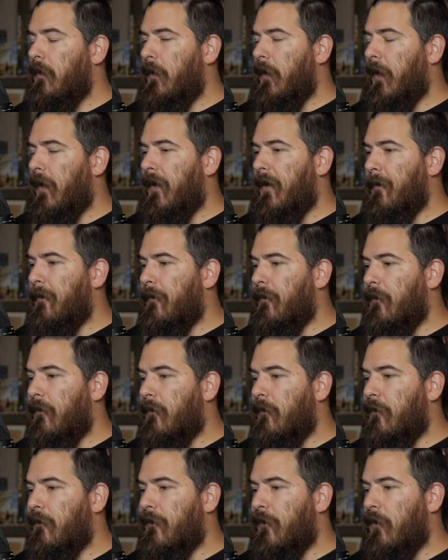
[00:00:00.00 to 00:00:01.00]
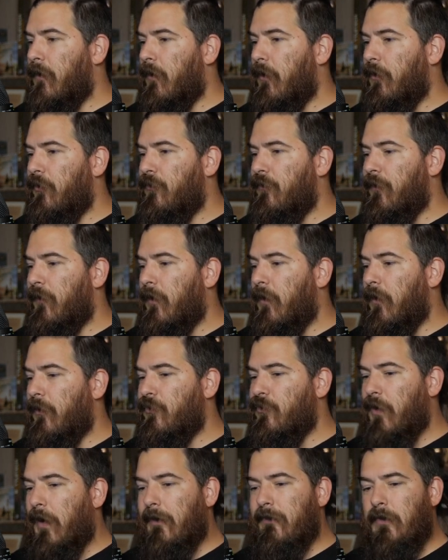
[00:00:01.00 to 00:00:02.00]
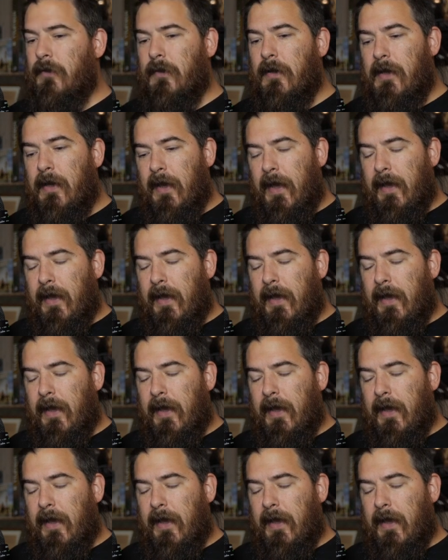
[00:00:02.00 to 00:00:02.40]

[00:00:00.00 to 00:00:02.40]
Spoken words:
for our travel.